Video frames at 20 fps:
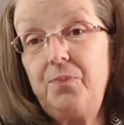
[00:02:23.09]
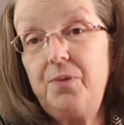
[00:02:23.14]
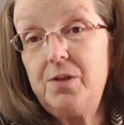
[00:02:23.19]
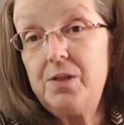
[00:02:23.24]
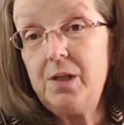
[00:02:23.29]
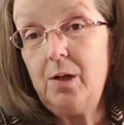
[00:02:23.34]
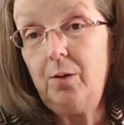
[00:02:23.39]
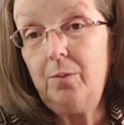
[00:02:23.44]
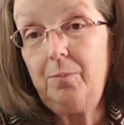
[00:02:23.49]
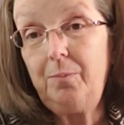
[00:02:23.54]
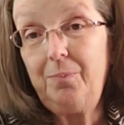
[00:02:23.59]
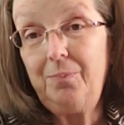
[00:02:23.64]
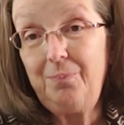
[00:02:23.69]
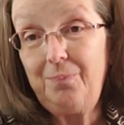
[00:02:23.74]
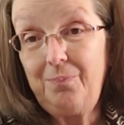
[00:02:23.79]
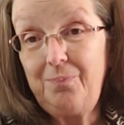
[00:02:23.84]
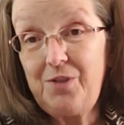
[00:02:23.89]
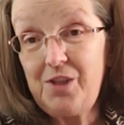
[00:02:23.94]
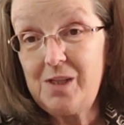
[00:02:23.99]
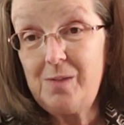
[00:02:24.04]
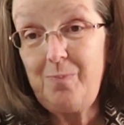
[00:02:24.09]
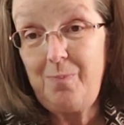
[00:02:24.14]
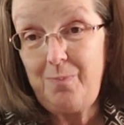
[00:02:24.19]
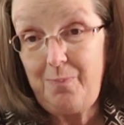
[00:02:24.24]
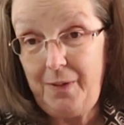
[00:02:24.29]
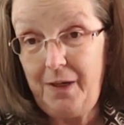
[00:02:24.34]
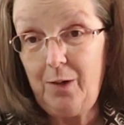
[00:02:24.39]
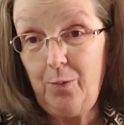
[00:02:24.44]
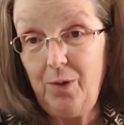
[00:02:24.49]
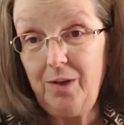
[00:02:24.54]
So just
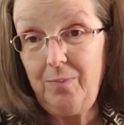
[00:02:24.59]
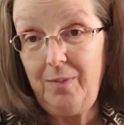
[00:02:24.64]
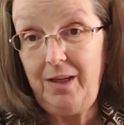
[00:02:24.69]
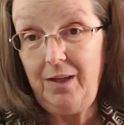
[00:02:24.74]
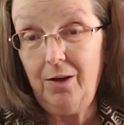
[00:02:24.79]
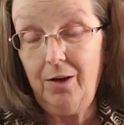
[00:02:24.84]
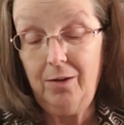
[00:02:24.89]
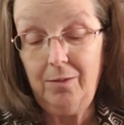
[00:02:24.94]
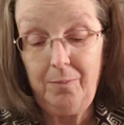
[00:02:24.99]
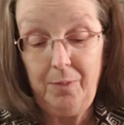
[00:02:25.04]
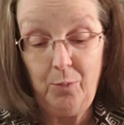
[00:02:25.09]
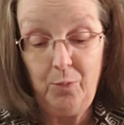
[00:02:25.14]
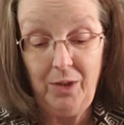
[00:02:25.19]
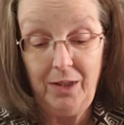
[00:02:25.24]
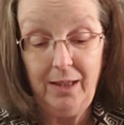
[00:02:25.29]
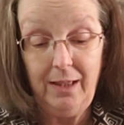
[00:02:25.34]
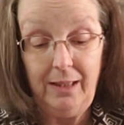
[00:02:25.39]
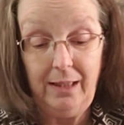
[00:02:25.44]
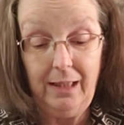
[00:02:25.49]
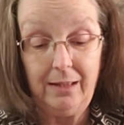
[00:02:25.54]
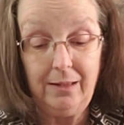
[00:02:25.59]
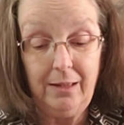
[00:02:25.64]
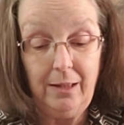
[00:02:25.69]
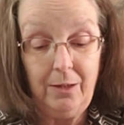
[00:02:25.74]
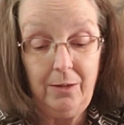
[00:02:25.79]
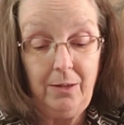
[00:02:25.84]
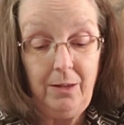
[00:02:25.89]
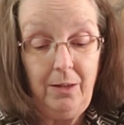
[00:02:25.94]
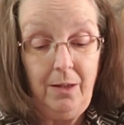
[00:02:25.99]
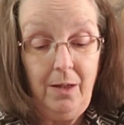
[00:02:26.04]
bear with me, y'all, but we're going to get
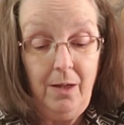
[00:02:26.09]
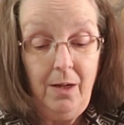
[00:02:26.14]
there.